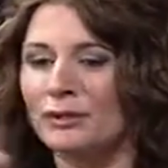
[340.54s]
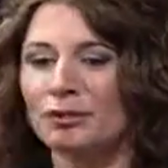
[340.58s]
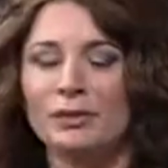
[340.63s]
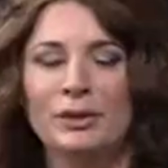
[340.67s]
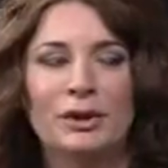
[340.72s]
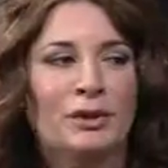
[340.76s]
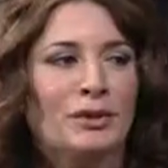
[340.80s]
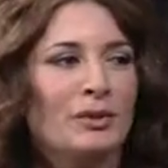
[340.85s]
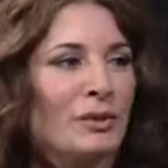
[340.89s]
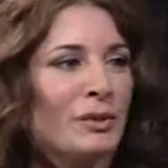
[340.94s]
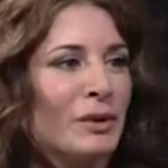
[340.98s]

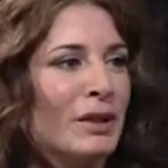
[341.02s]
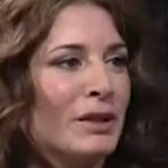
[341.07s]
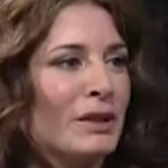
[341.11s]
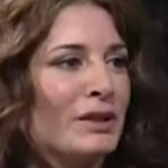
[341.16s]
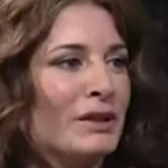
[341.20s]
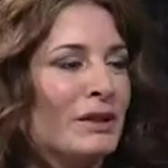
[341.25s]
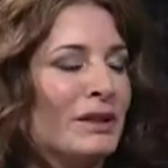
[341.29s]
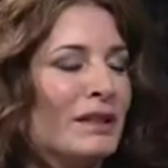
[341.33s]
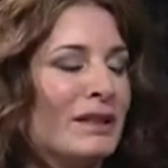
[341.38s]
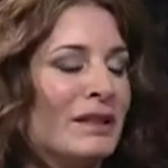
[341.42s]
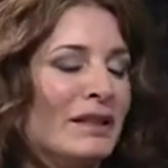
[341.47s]

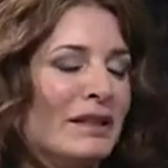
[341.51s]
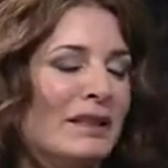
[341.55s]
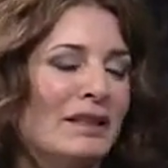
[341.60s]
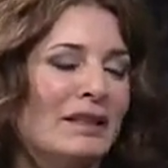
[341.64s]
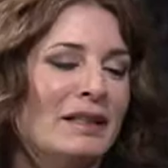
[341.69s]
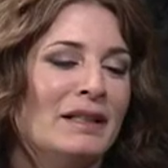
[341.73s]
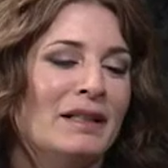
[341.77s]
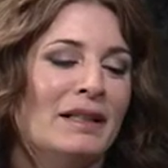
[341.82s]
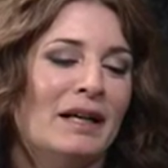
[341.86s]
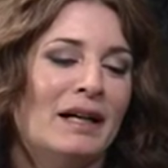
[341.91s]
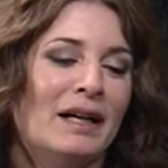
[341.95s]
reel-to-reel and
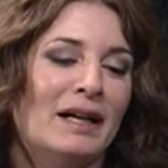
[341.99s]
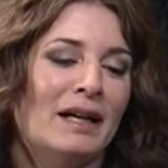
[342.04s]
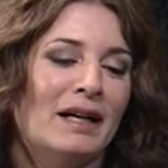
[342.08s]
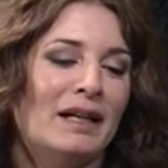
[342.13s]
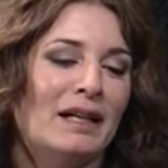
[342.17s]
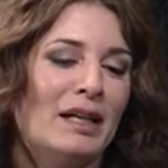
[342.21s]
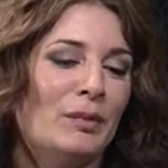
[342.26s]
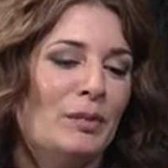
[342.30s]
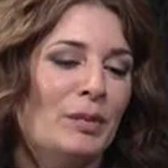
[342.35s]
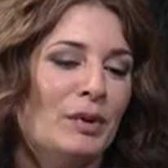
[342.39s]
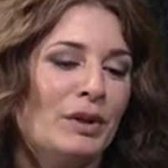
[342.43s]
uh,
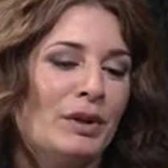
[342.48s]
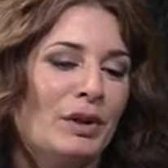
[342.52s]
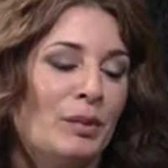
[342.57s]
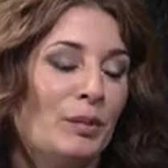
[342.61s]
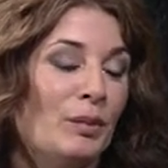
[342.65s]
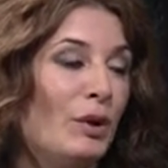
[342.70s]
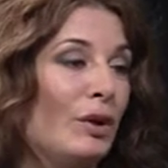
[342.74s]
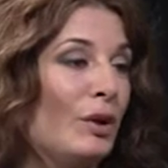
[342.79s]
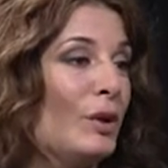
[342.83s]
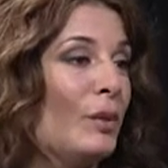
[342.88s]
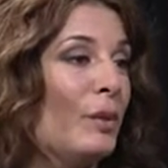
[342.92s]
he put
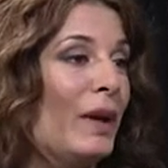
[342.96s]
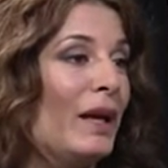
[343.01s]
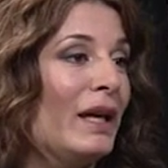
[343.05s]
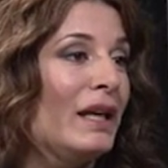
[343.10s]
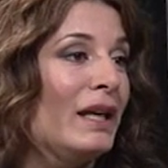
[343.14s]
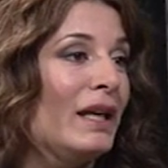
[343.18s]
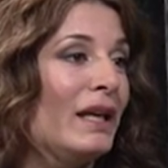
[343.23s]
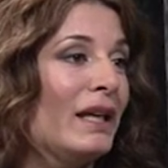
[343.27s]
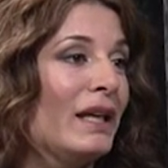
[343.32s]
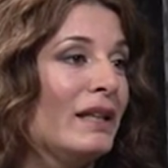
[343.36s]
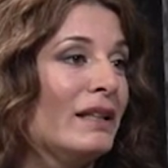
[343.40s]
computer
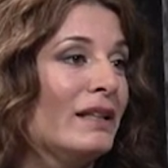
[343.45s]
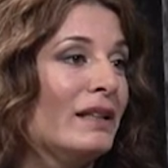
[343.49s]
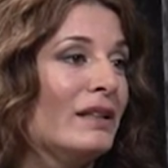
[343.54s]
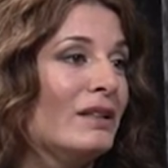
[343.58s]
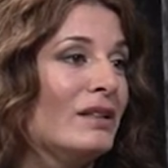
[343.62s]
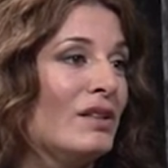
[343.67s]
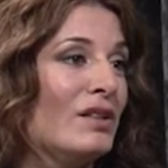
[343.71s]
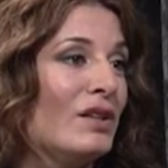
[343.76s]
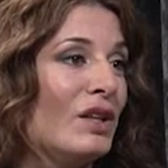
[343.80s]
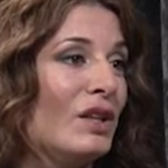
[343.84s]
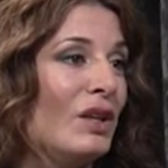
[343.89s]
banking
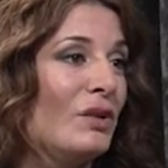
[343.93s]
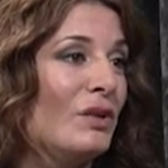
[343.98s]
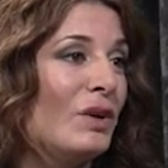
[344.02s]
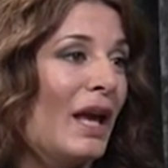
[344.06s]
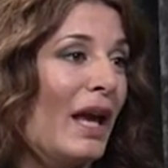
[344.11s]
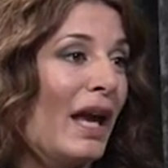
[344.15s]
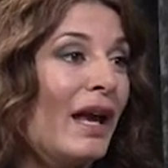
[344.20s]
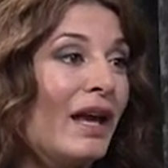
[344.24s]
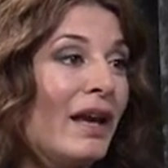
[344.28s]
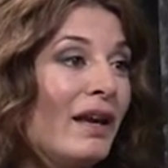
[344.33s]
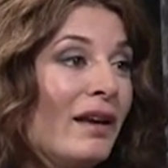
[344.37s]
into the
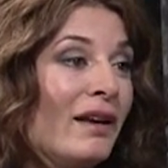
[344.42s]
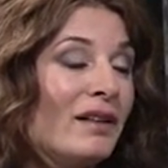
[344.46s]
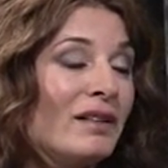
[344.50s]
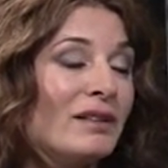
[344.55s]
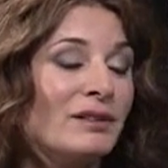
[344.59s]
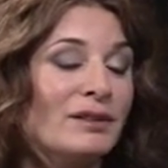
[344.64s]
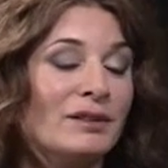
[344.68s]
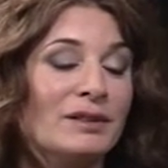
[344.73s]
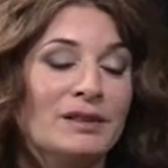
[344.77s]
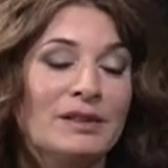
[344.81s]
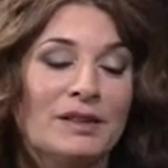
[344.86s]
UK,
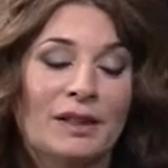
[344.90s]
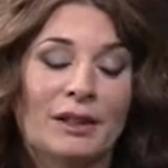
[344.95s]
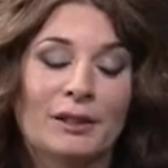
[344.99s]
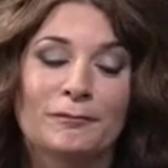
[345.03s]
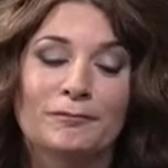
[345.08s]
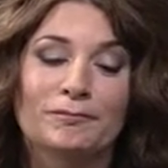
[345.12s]
and mm.